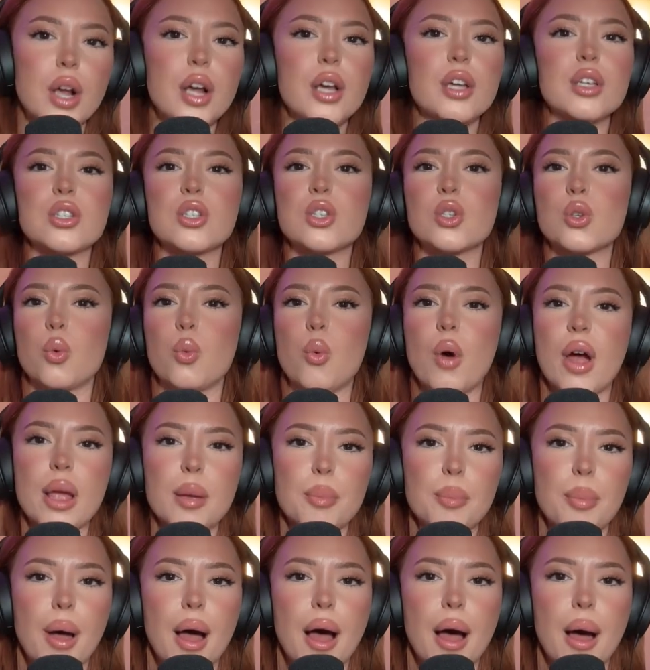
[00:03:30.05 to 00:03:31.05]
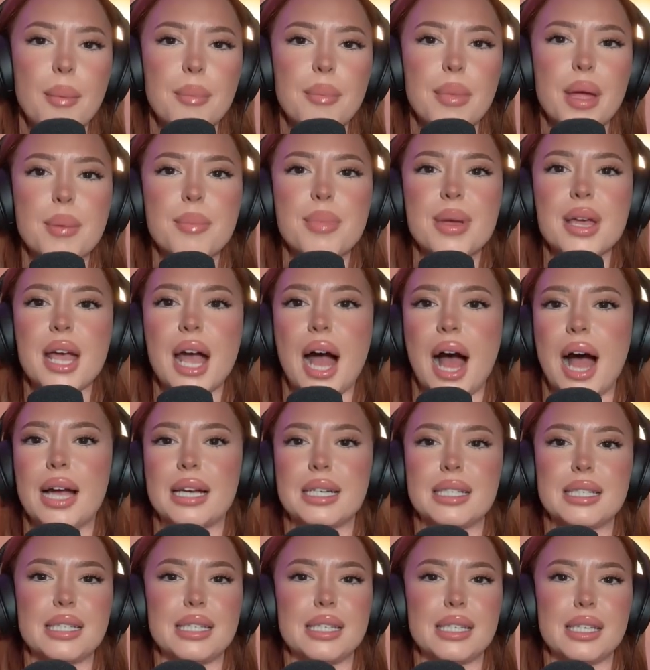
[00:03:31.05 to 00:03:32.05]
swipe up. Maybe I
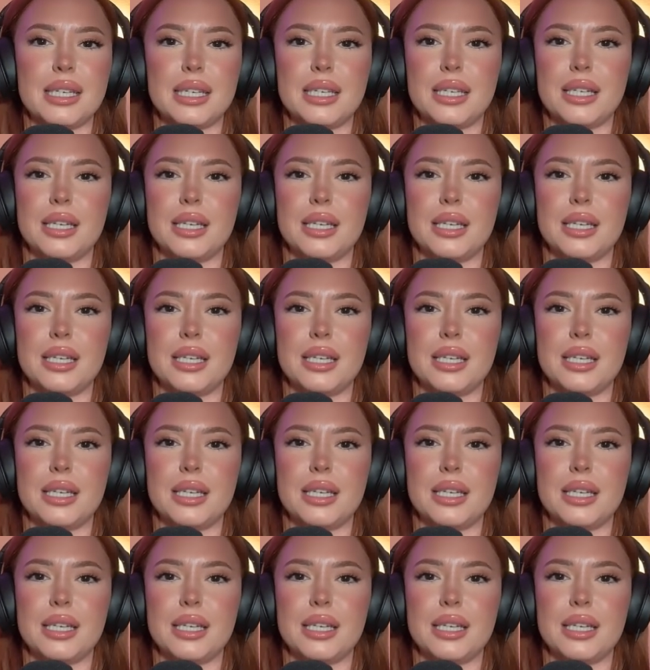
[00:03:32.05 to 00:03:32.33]
see